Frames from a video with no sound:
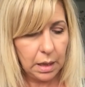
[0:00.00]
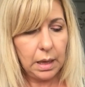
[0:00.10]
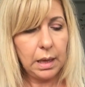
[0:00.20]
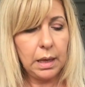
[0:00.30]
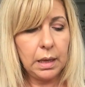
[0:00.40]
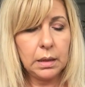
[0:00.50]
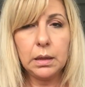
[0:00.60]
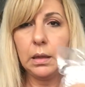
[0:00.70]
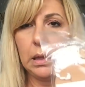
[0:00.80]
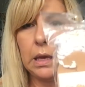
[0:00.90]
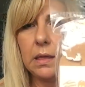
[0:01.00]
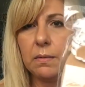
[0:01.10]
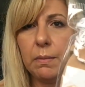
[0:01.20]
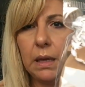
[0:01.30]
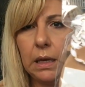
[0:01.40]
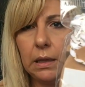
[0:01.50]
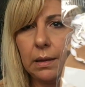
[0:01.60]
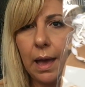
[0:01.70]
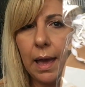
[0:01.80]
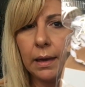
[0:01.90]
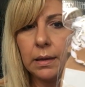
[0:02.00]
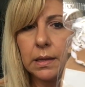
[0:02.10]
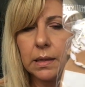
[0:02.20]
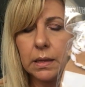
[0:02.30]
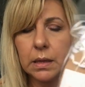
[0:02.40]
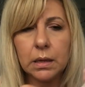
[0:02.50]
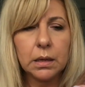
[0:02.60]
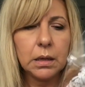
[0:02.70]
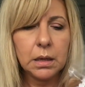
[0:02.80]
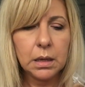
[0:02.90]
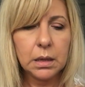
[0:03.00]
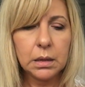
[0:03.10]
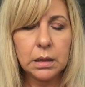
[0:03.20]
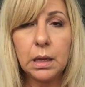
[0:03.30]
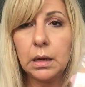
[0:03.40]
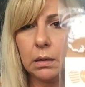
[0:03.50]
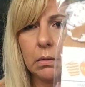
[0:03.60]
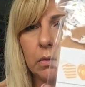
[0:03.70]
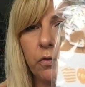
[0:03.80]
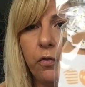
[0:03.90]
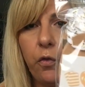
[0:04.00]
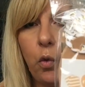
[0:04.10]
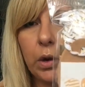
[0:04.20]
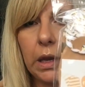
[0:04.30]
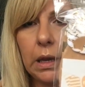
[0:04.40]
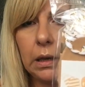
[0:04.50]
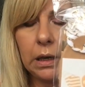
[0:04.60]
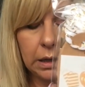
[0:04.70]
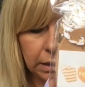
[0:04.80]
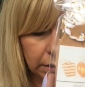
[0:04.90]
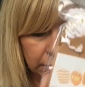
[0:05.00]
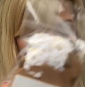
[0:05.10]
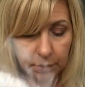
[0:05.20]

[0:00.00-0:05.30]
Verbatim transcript: and these mini tags. There's 40 in here.